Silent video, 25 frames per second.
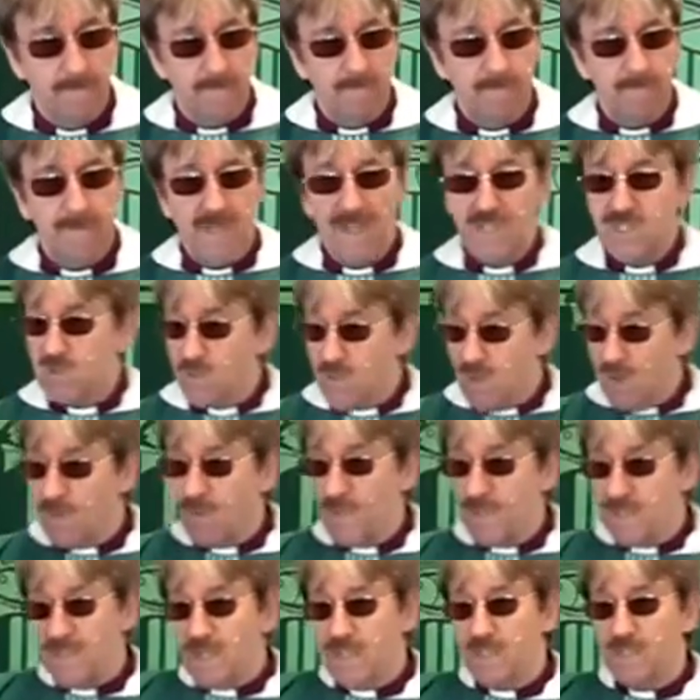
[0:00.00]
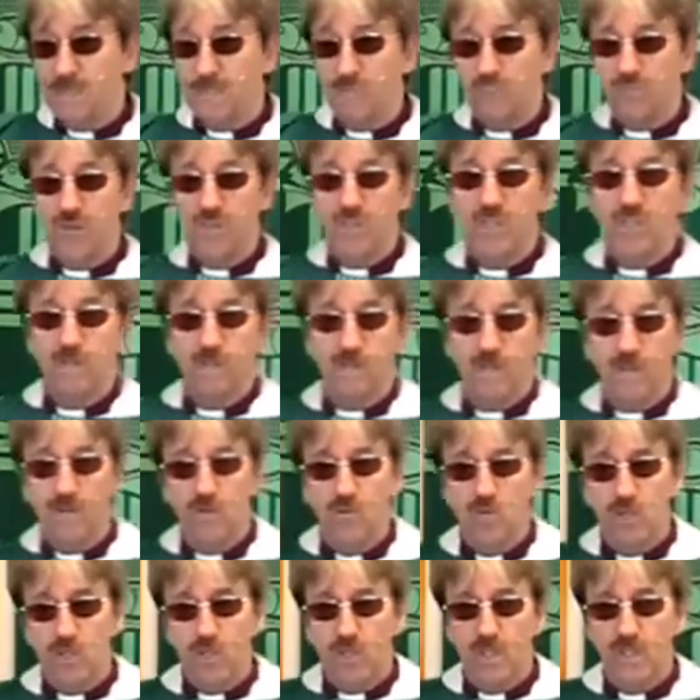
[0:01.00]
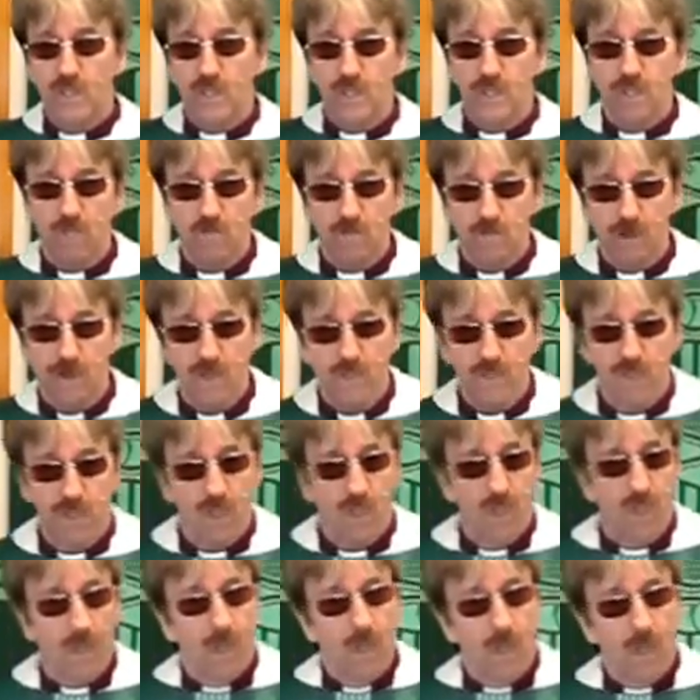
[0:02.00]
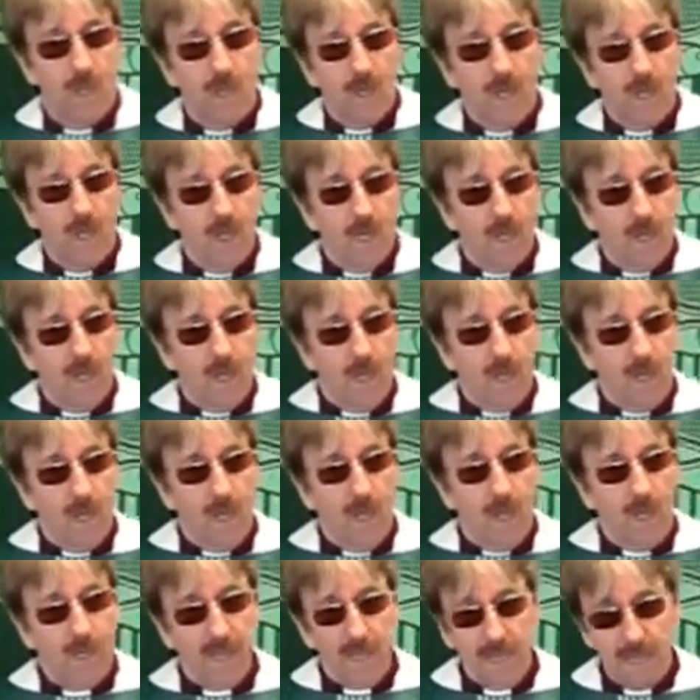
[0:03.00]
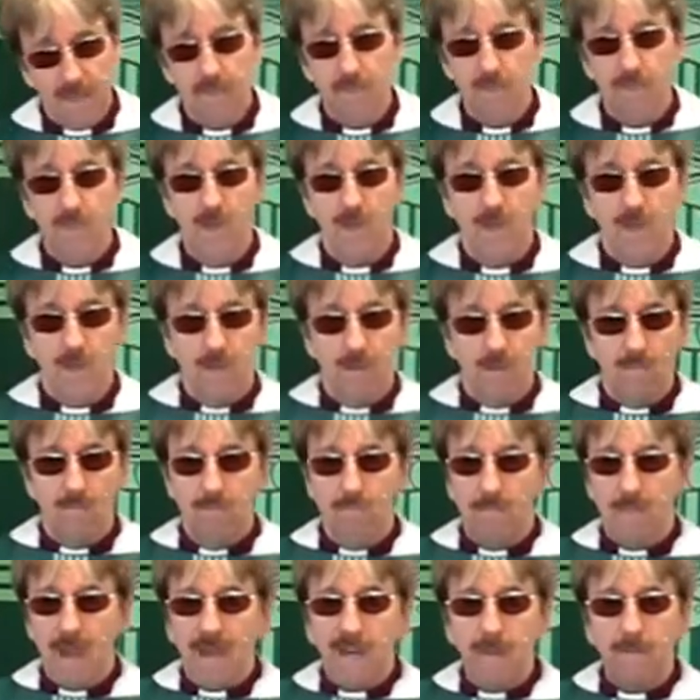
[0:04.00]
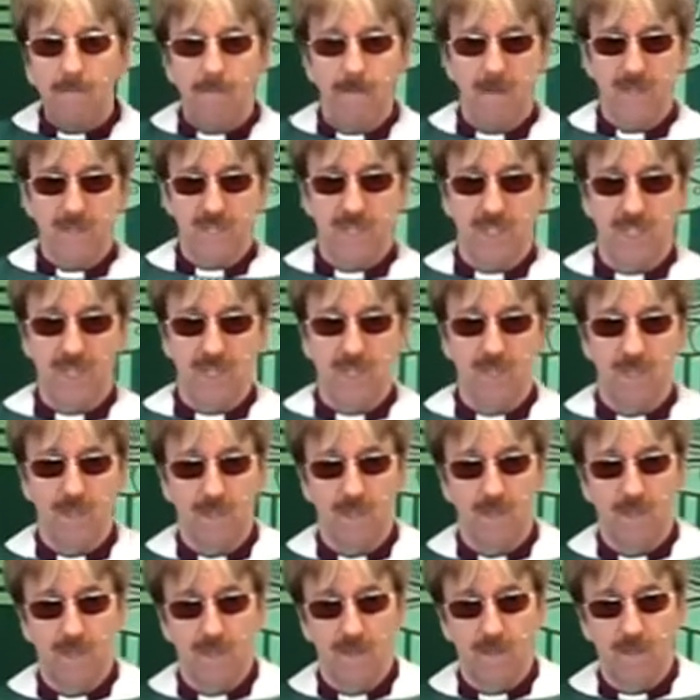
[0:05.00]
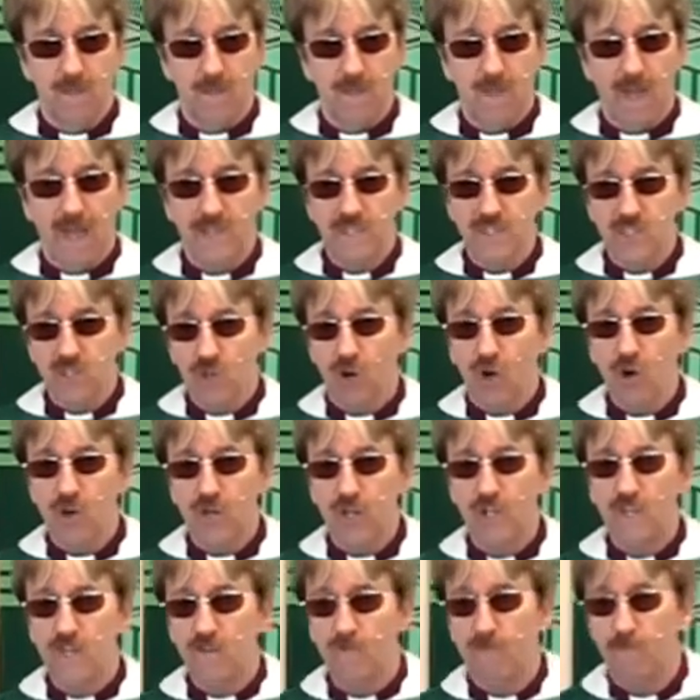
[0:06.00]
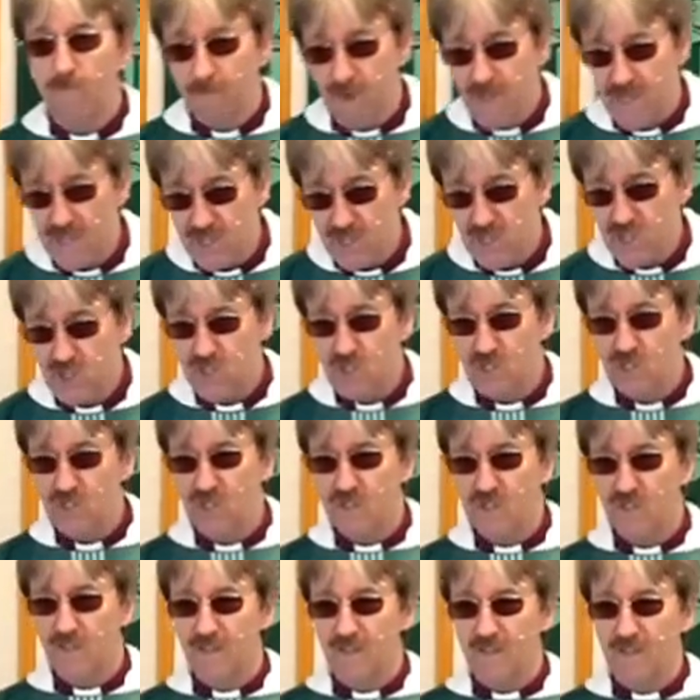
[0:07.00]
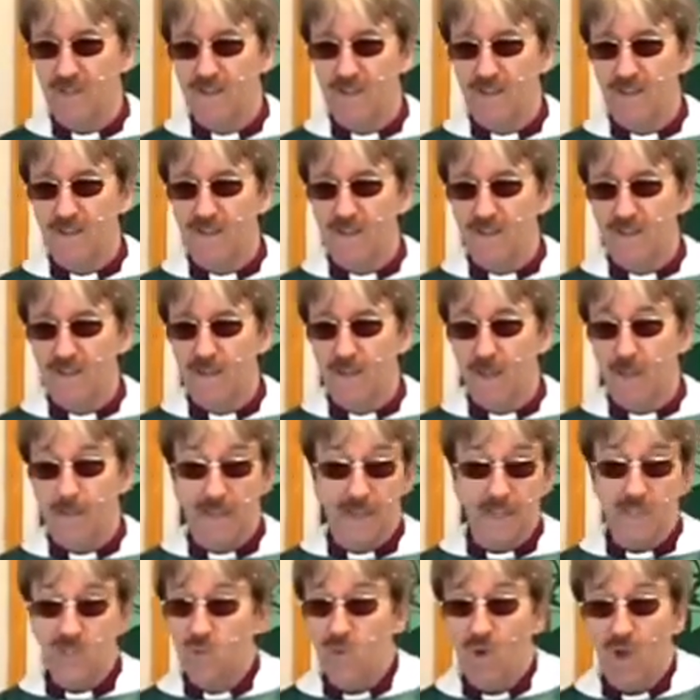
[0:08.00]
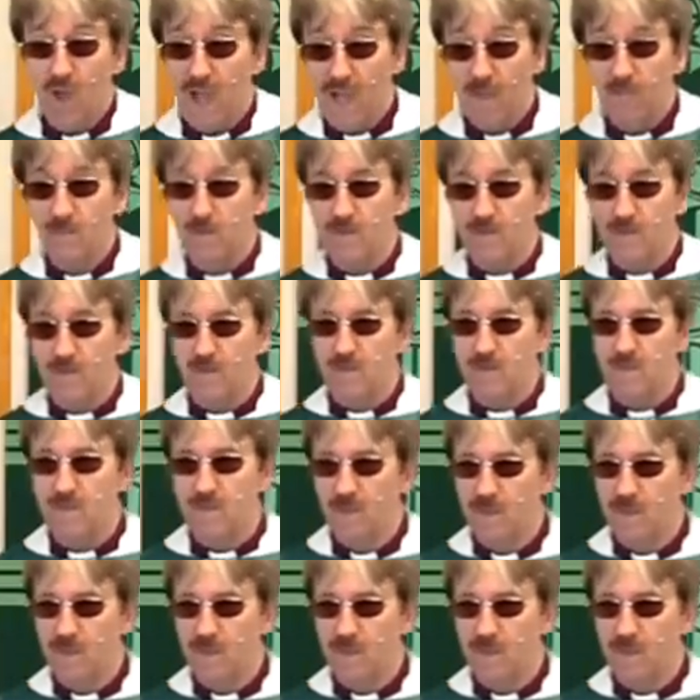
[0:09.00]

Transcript: That's where we need the bridge of the Lord Jesus Christ and Him manifesting as God in the flesh. And that's what happens.